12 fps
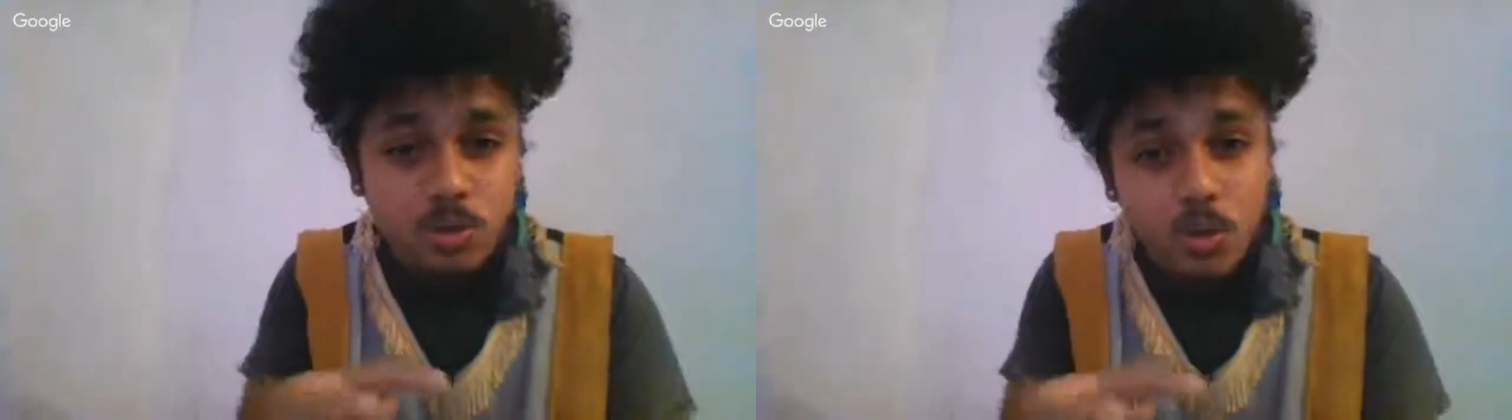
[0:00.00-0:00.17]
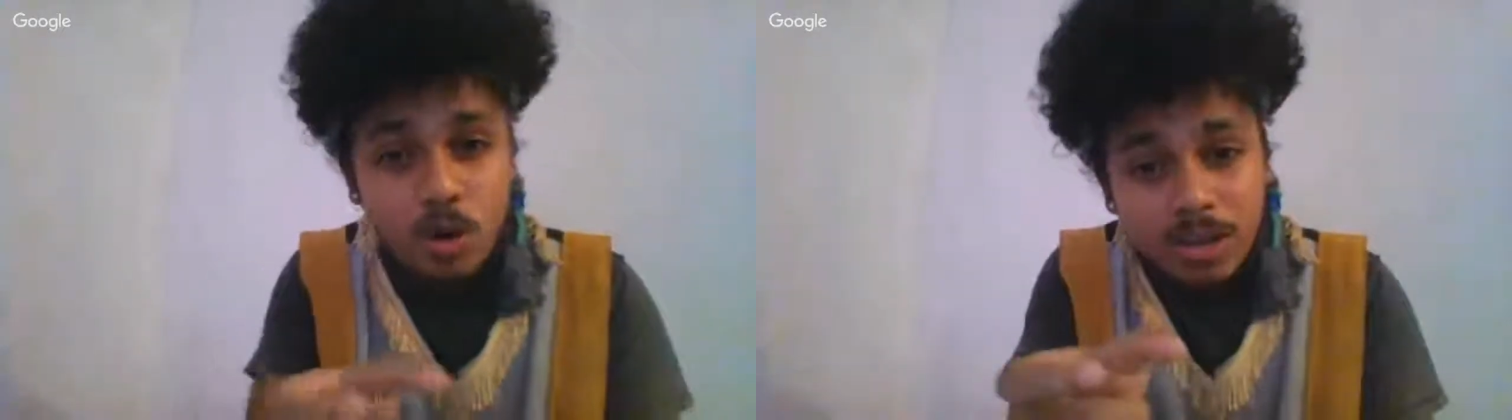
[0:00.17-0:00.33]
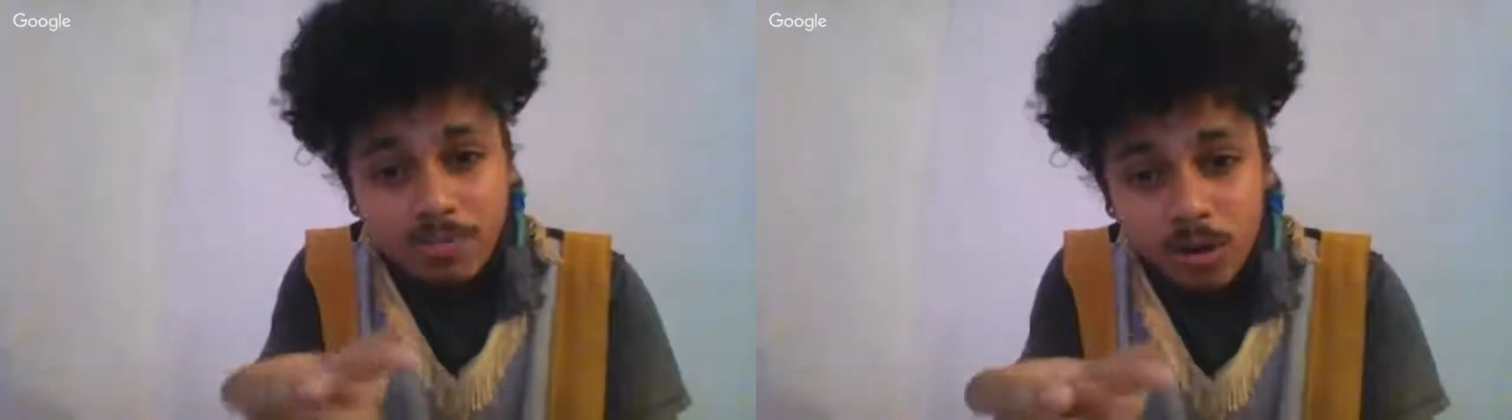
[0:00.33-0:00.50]
He
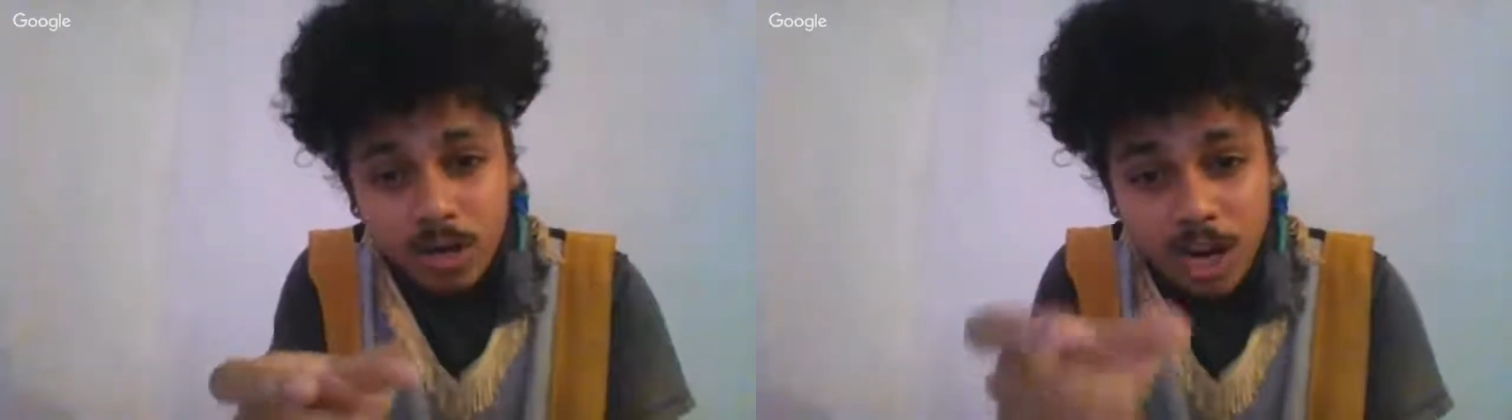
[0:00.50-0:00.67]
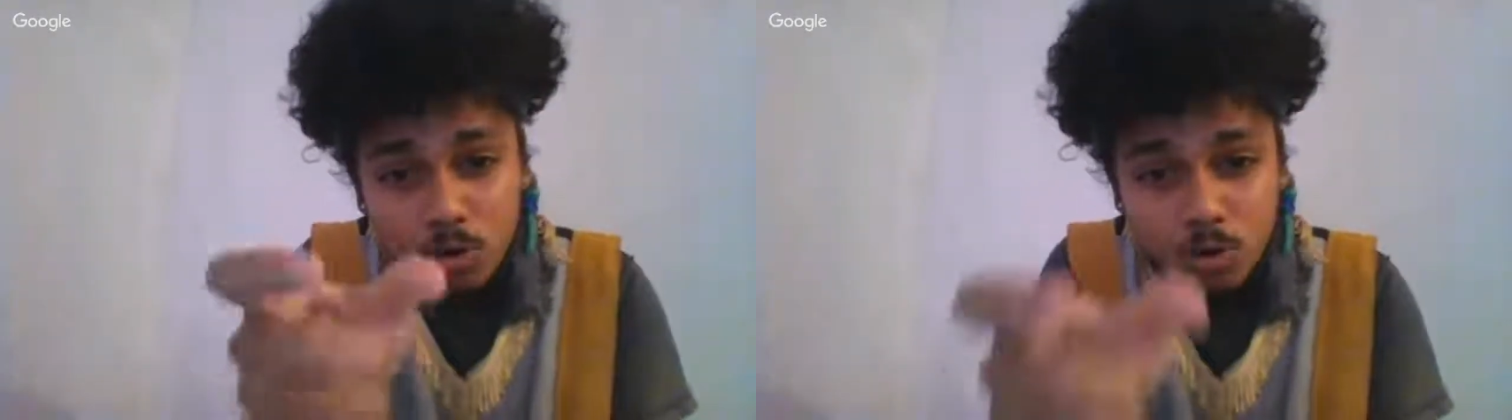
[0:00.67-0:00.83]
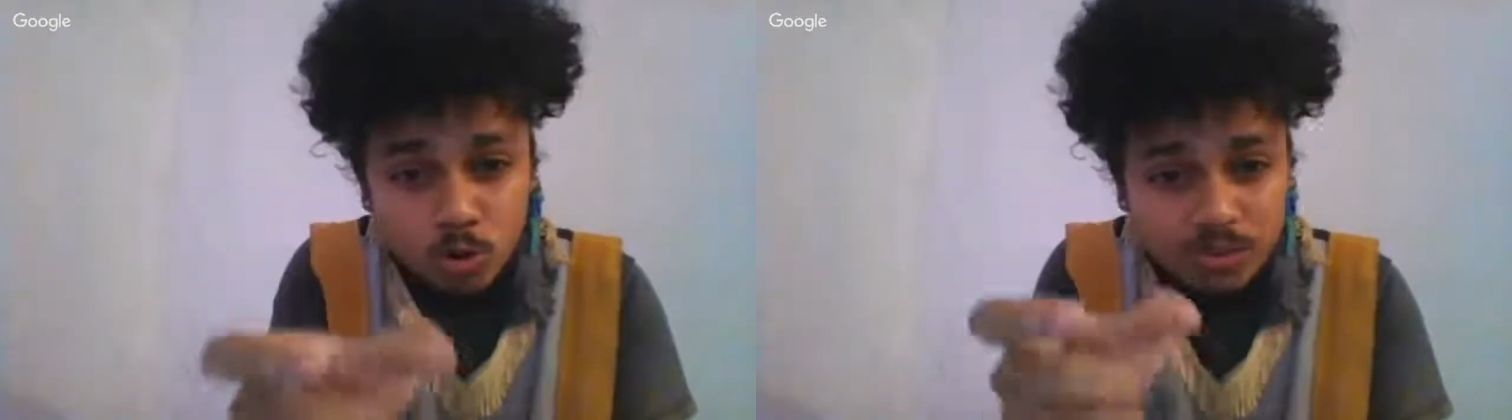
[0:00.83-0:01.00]
gonna give all
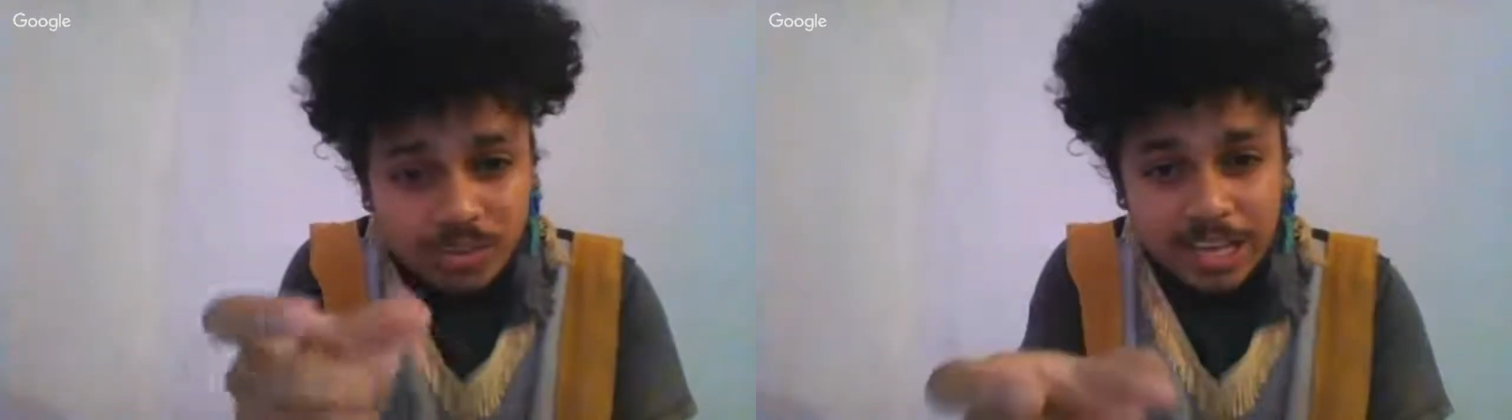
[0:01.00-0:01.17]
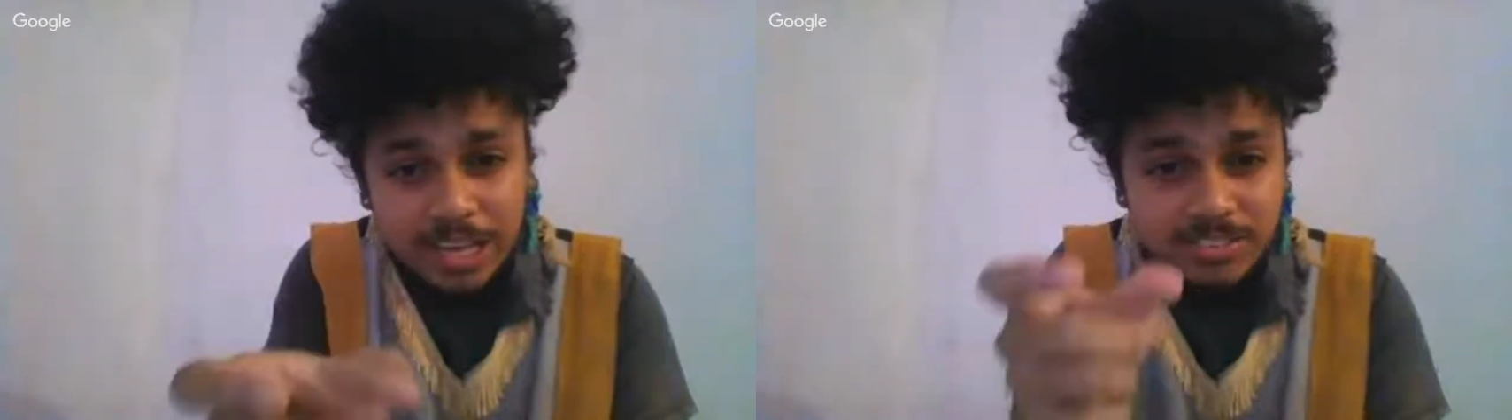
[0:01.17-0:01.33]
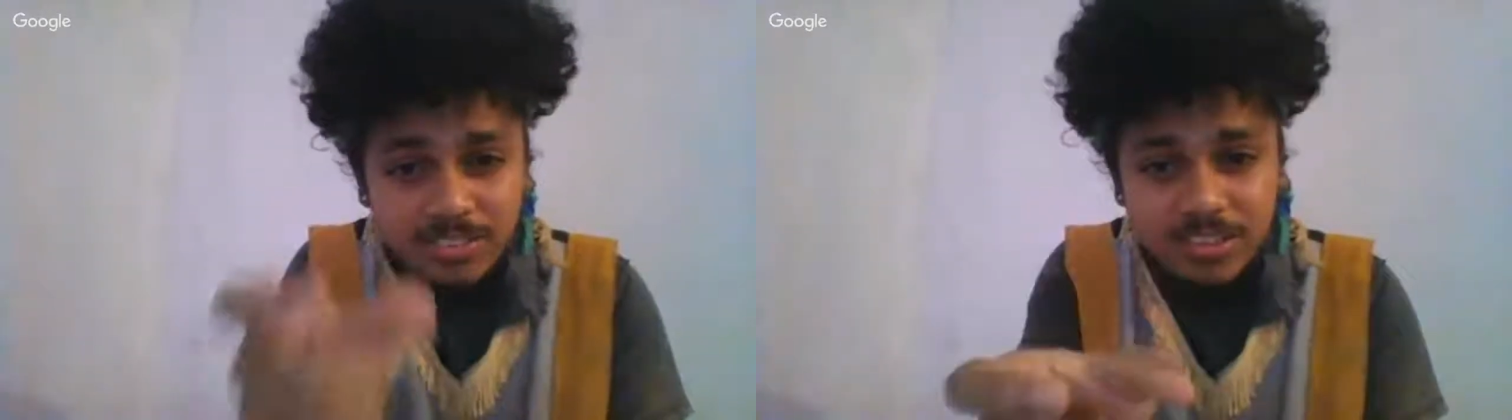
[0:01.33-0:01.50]
their rose
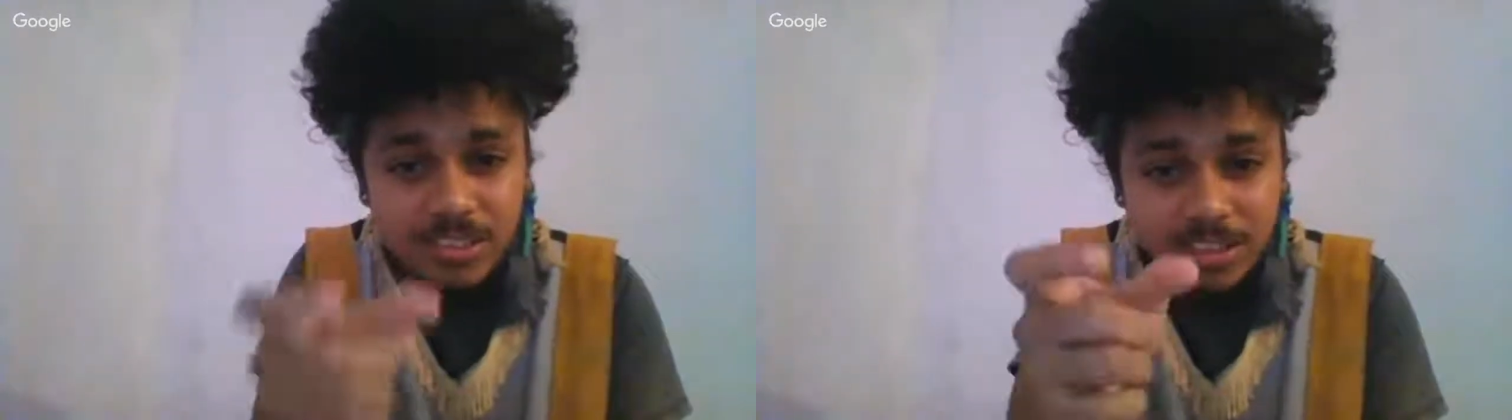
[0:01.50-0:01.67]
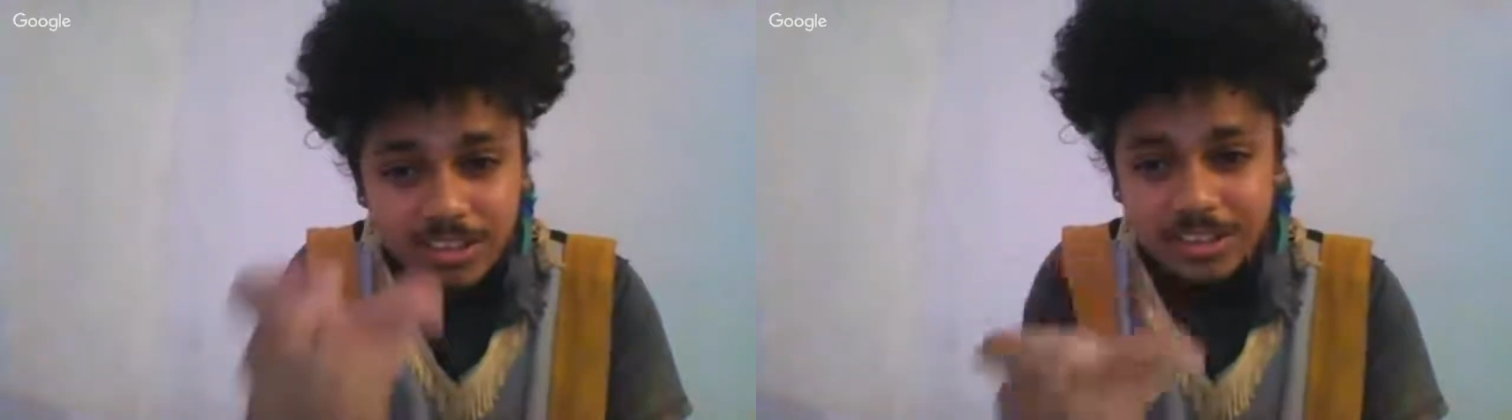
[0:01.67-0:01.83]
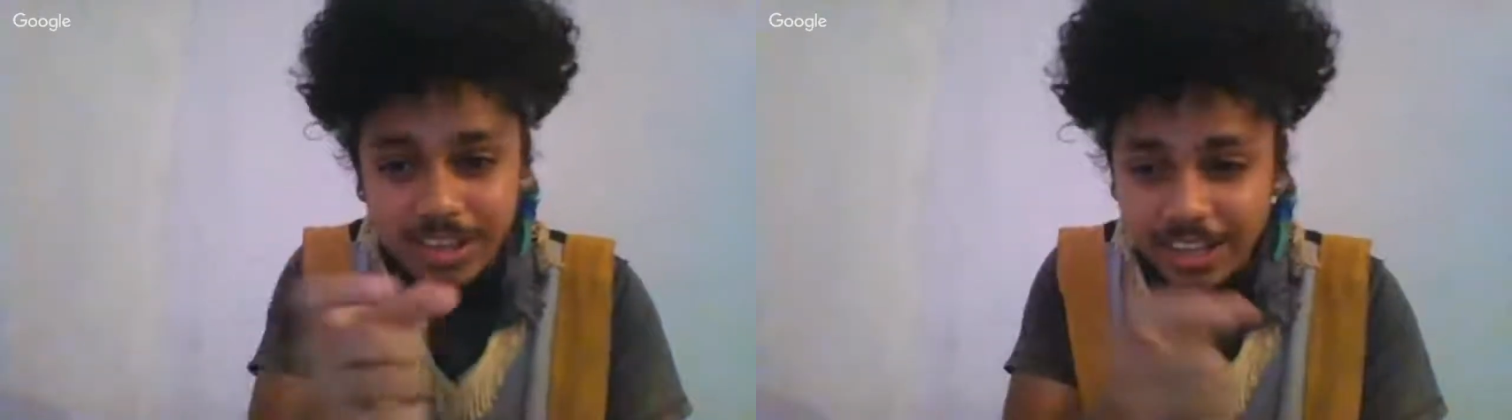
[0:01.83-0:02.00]
like seal,
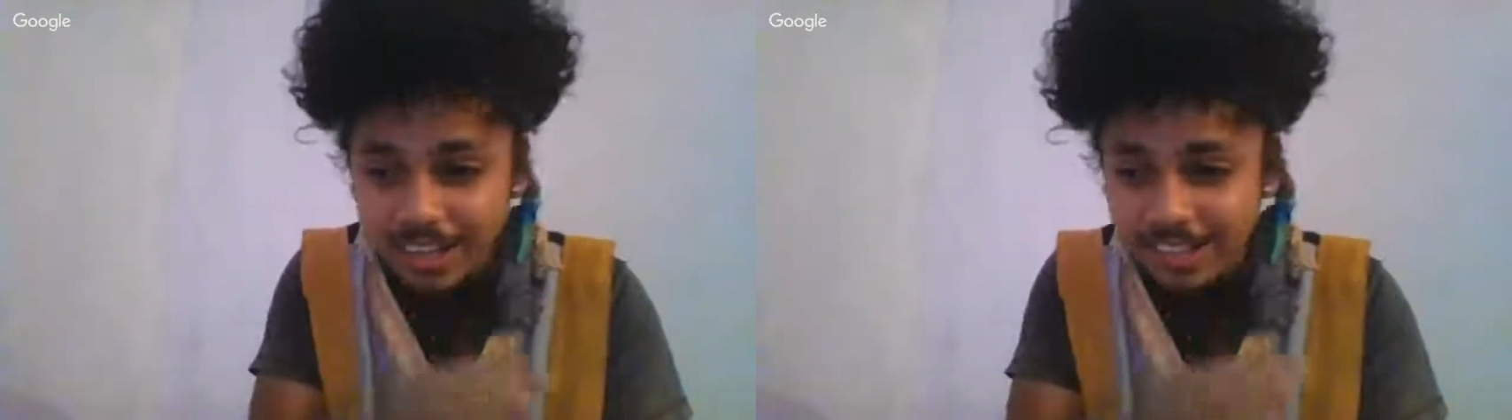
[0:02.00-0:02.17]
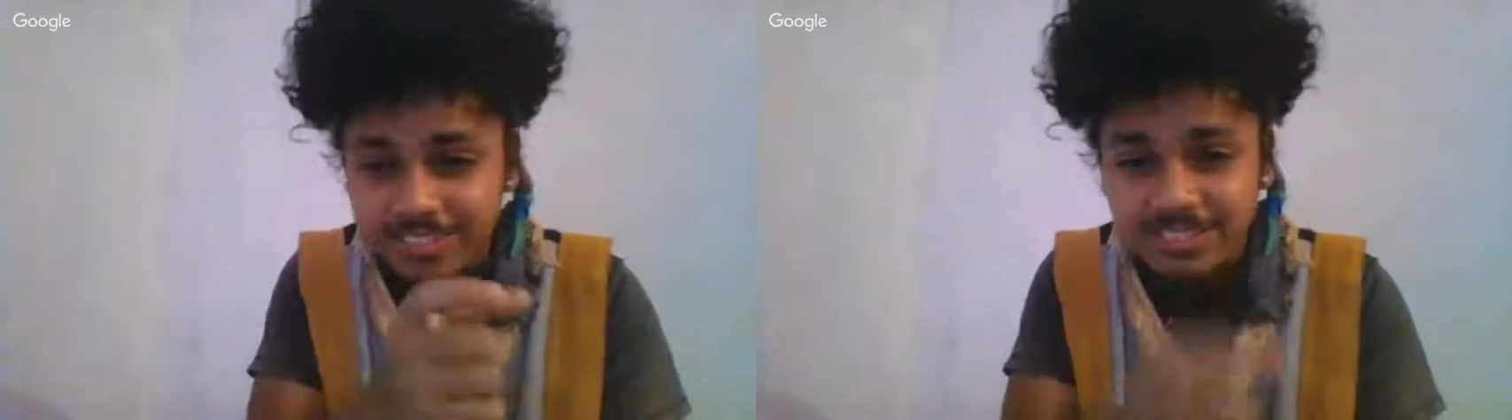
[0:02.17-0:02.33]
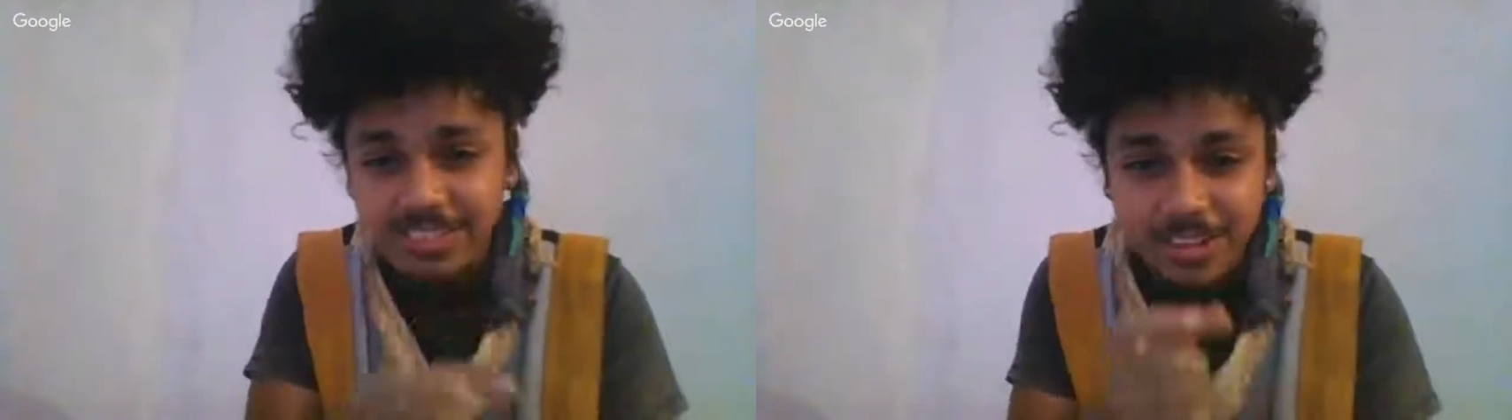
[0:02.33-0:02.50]
like
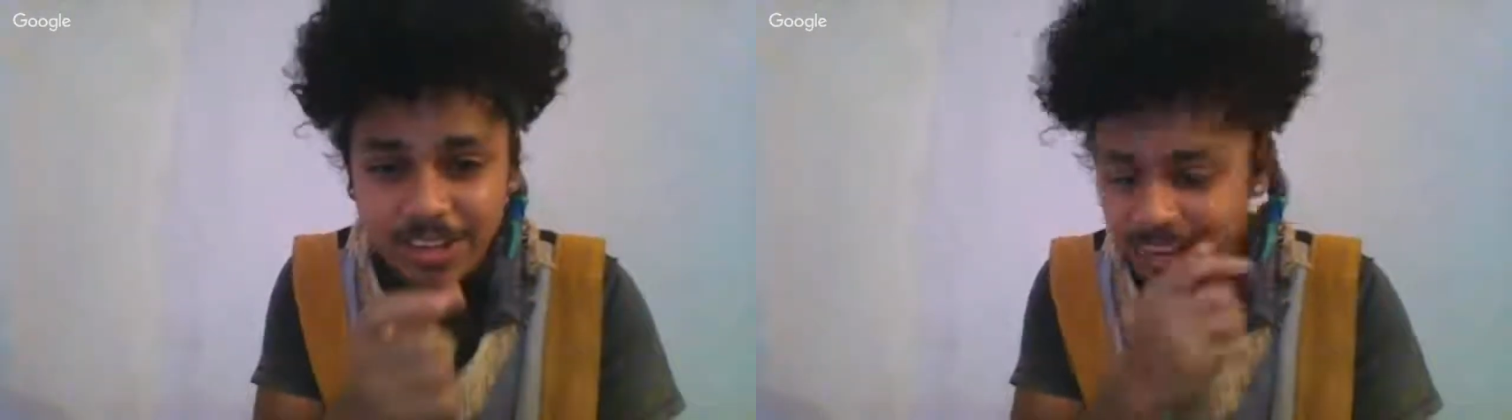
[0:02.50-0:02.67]
the seal.